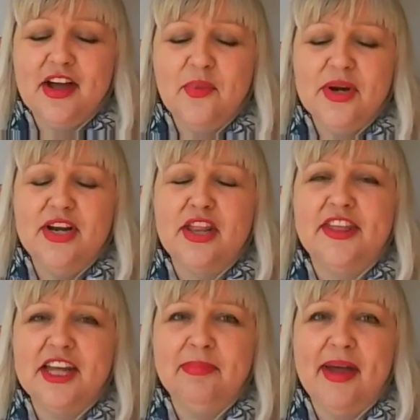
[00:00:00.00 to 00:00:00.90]
I want you to
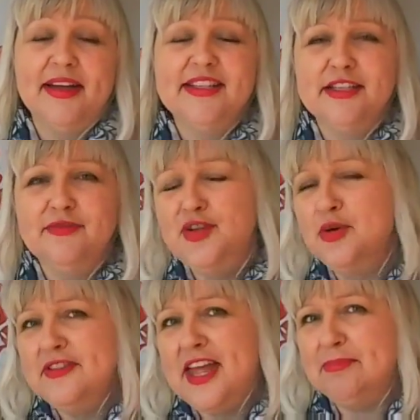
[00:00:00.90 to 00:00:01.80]
think about is if you're
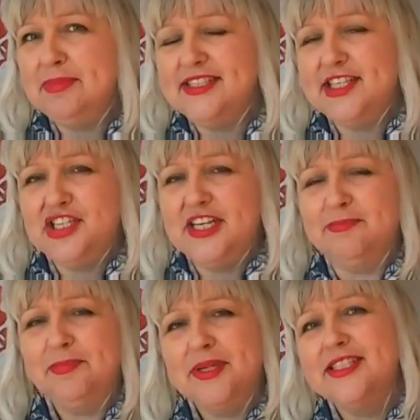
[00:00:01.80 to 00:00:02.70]
in that position as a
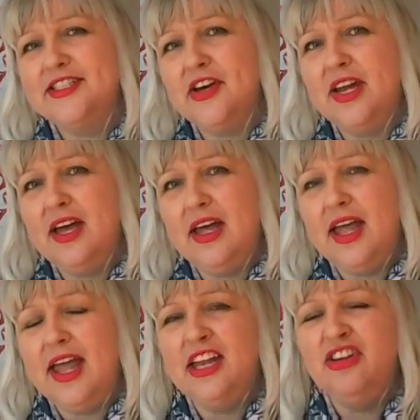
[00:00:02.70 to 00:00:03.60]
business owner
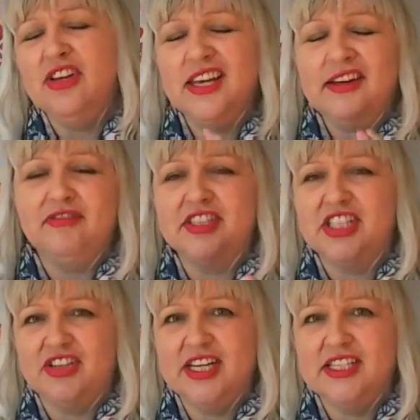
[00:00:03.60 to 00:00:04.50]
and you're getting
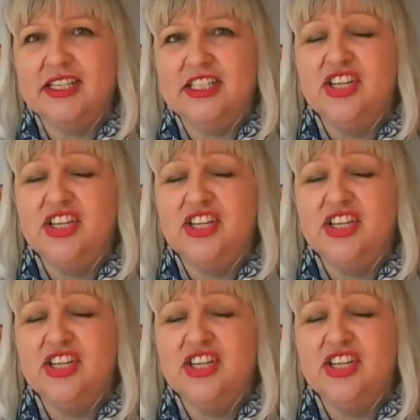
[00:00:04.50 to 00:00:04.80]
frustrated,